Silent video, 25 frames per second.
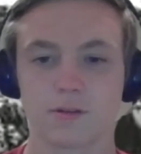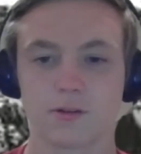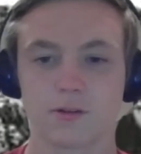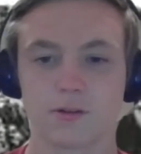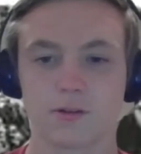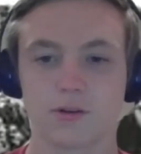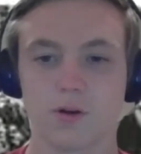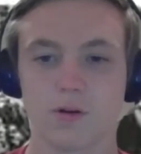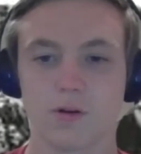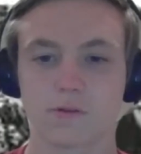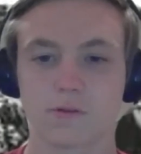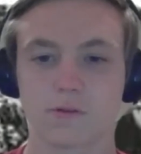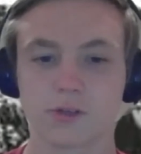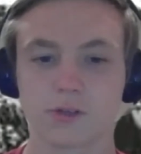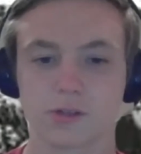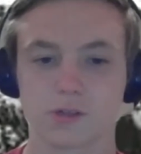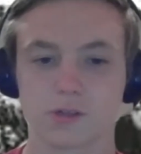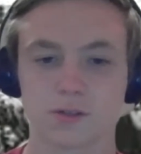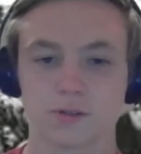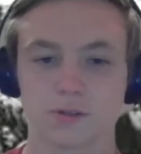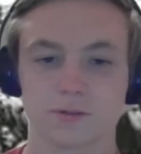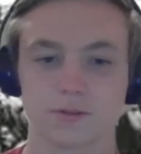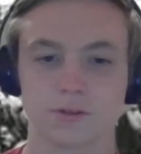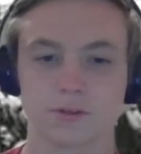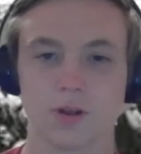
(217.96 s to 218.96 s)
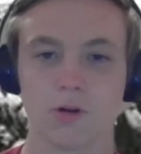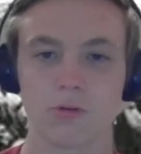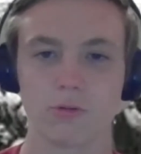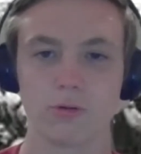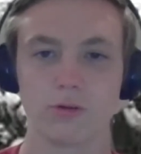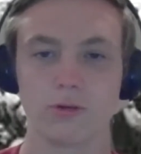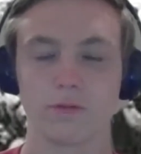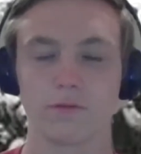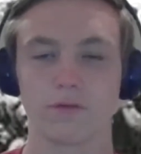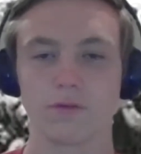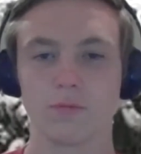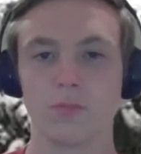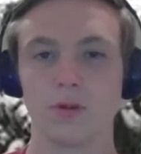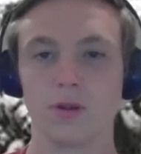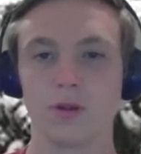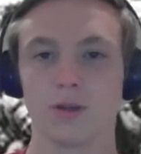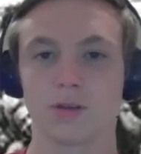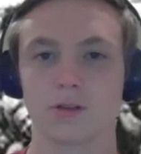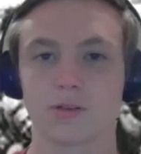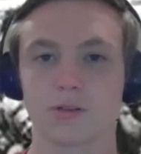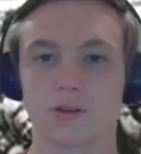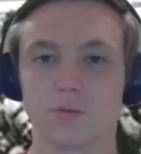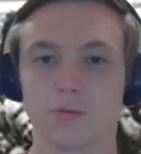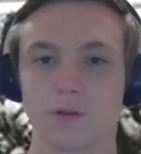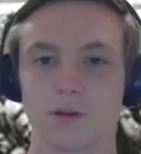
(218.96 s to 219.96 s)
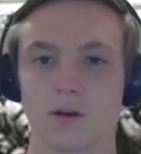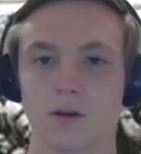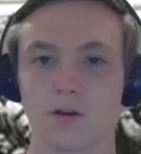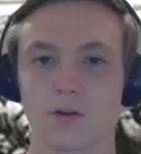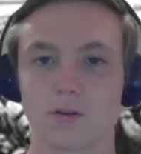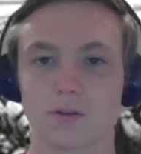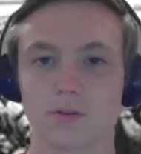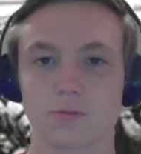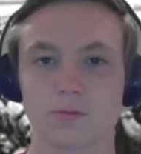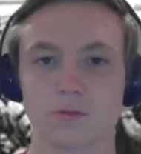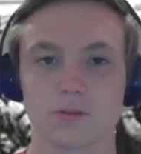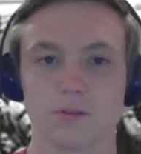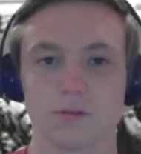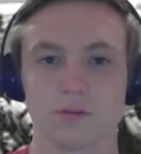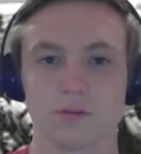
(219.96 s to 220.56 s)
golf's just not really for me, to be honest with you.